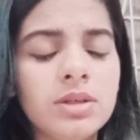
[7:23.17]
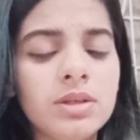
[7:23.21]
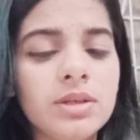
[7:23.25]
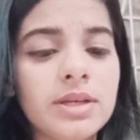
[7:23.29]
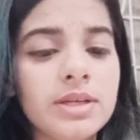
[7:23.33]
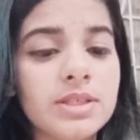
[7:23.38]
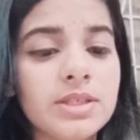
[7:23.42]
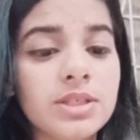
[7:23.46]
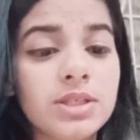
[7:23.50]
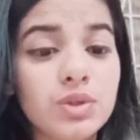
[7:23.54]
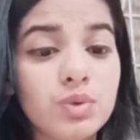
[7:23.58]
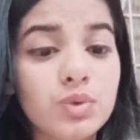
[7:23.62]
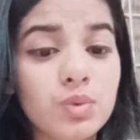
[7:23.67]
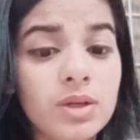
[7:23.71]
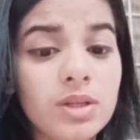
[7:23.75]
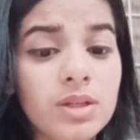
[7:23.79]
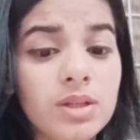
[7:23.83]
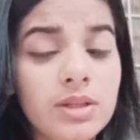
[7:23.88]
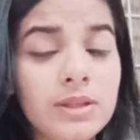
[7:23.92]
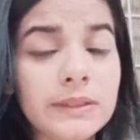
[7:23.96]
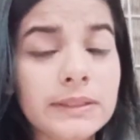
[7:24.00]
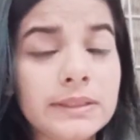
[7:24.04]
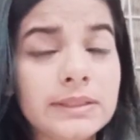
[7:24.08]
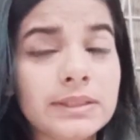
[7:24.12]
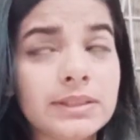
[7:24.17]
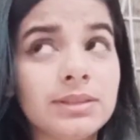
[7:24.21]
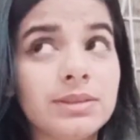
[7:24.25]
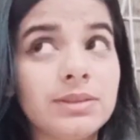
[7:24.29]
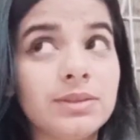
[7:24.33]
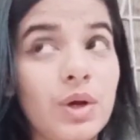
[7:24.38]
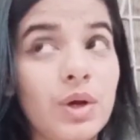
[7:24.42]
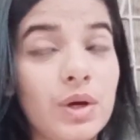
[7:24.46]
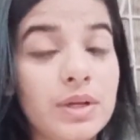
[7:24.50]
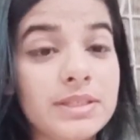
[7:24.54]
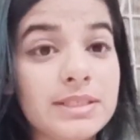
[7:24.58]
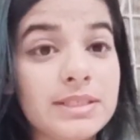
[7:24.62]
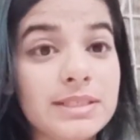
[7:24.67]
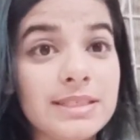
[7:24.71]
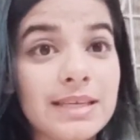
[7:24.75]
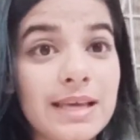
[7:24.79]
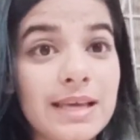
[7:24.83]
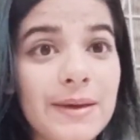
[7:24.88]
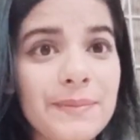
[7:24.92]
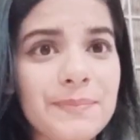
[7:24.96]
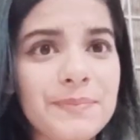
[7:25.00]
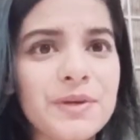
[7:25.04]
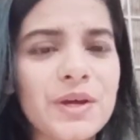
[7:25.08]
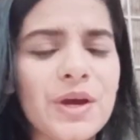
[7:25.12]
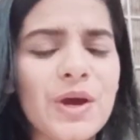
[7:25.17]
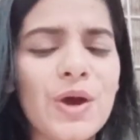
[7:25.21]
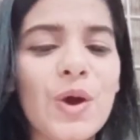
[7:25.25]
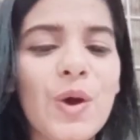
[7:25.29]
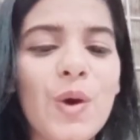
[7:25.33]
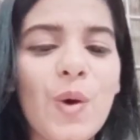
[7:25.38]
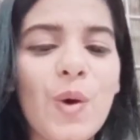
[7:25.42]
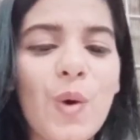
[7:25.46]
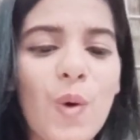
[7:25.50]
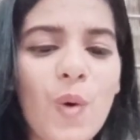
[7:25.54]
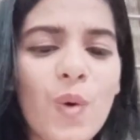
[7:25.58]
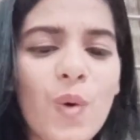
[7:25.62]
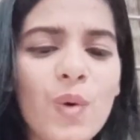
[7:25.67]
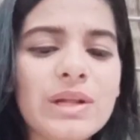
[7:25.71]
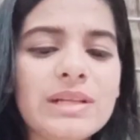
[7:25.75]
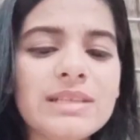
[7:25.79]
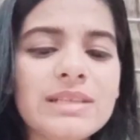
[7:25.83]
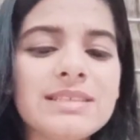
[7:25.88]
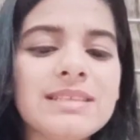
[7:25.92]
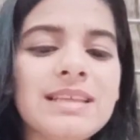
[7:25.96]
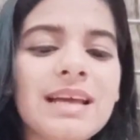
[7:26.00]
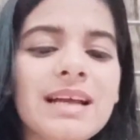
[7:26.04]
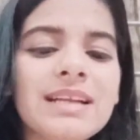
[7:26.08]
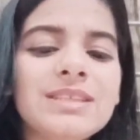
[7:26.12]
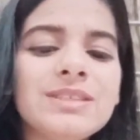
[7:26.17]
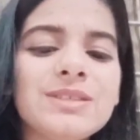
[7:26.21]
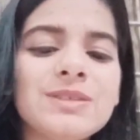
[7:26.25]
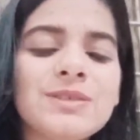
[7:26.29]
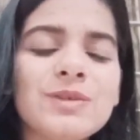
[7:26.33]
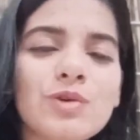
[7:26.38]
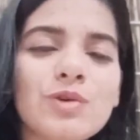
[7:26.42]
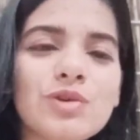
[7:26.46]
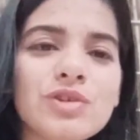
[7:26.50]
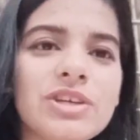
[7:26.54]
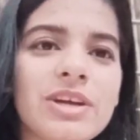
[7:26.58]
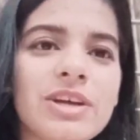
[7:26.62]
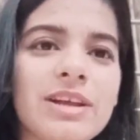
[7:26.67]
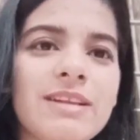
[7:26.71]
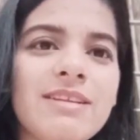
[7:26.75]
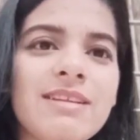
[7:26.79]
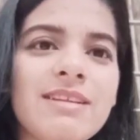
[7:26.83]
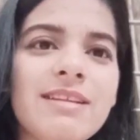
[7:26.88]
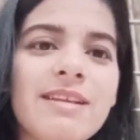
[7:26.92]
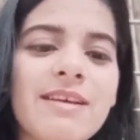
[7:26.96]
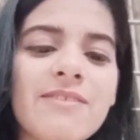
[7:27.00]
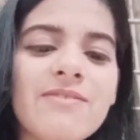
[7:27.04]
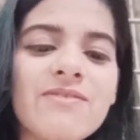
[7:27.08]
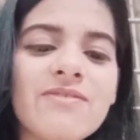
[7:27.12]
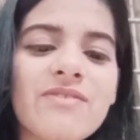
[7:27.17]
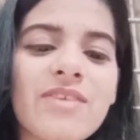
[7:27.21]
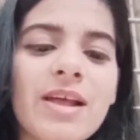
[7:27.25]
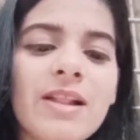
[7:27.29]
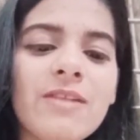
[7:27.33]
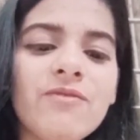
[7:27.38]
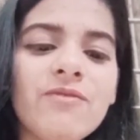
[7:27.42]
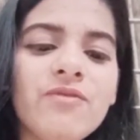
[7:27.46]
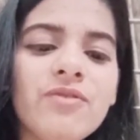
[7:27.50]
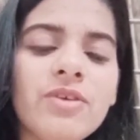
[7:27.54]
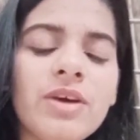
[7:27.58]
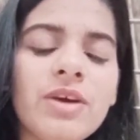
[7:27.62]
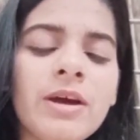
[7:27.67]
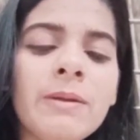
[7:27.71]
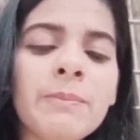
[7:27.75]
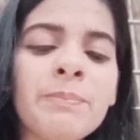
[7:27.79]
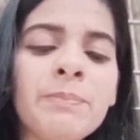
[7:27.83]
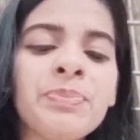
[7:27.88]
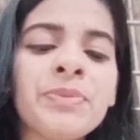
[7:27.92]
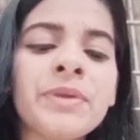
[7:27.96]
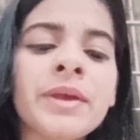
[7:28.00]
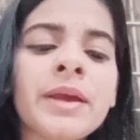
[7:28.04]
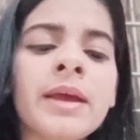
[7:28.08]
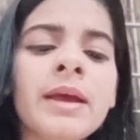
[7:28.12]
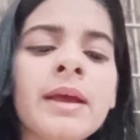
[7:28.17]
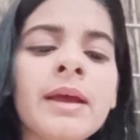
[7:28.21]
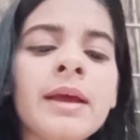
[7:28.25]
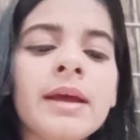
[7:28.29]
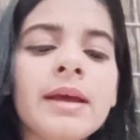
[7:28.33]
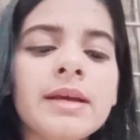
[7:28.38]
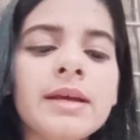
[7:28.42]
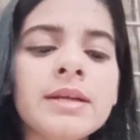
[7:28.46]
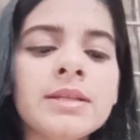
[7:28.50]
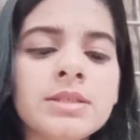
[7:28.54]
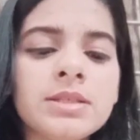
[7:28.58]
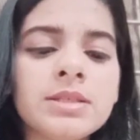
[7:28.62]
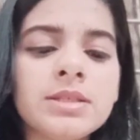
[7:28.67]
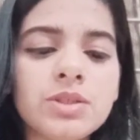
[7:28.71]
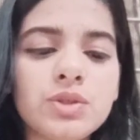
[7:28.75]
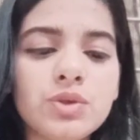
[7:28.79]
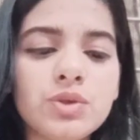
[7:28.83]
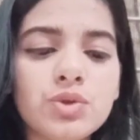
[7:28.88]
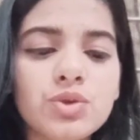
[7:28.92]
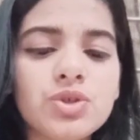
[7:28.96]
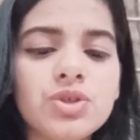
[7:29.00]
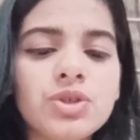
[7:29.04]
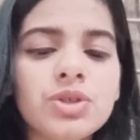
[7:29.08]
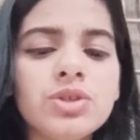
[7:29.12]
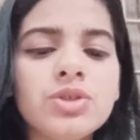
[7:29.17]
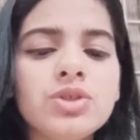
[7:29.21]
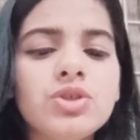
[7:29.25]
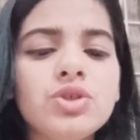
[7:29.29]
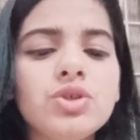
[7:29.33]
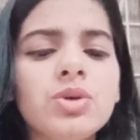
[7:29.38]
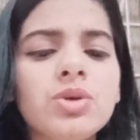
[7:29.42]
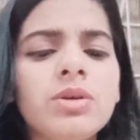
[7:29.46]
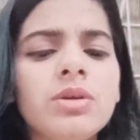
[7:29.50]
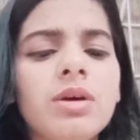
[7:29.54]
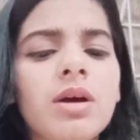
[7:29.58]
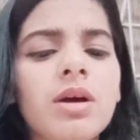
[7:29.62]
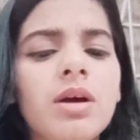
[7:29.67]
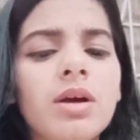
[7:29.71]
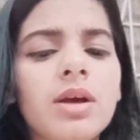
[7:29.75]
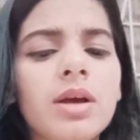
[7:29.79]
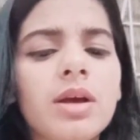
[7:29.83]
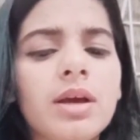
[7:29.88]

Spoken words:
residual concept holds that social welfare institution should